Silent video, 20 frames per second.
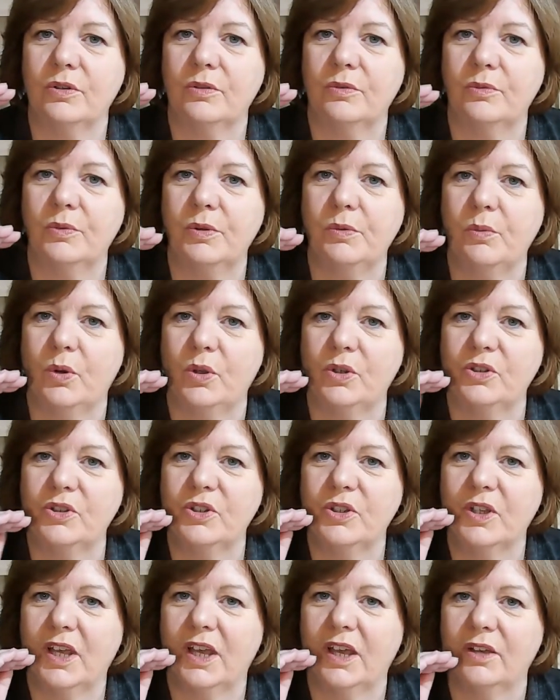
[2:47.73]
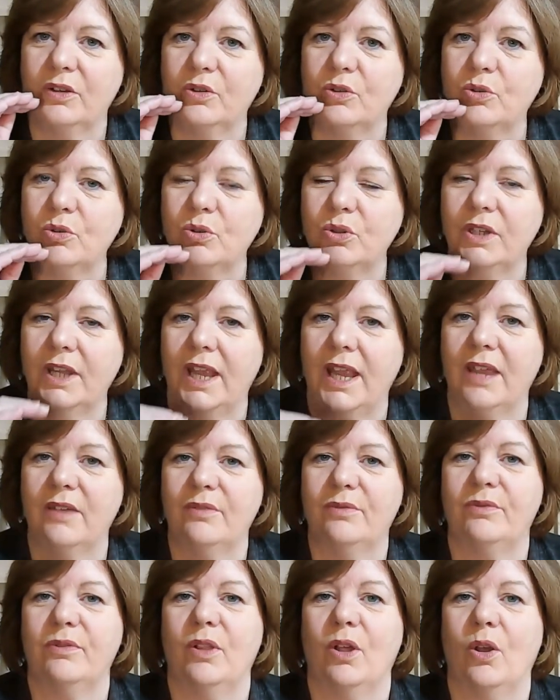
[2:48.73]
we want a good
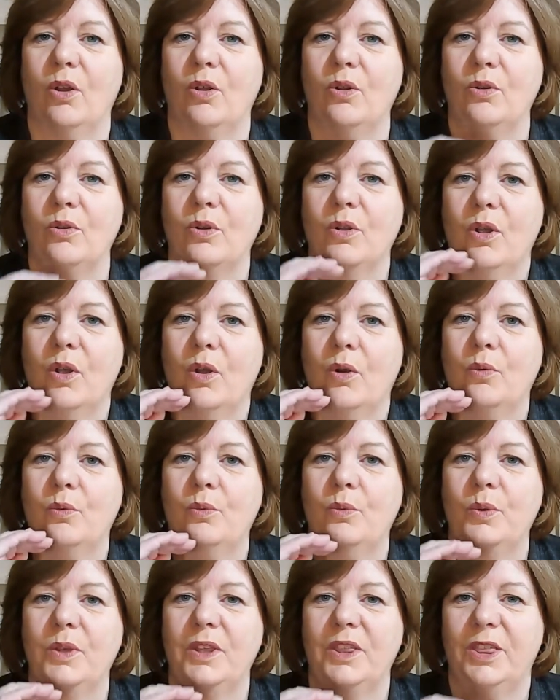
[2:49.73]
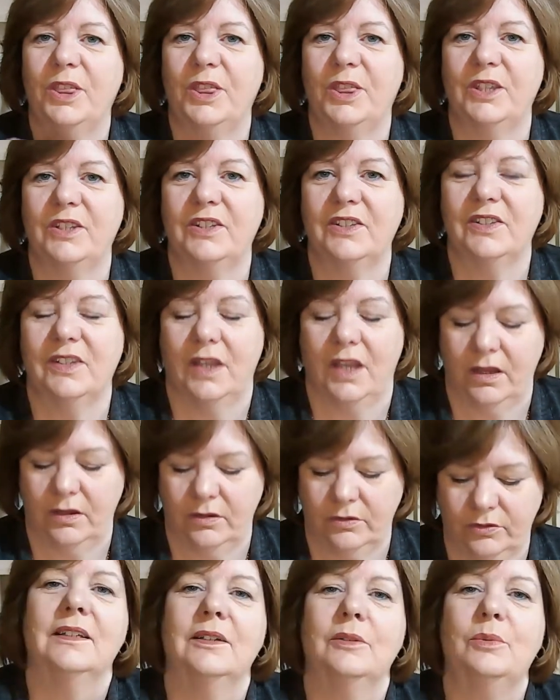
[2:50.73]
airflow with the
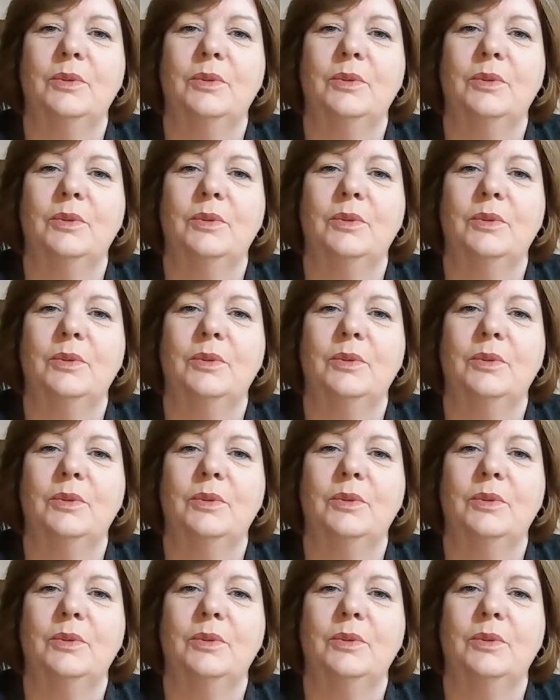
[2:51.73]
sound.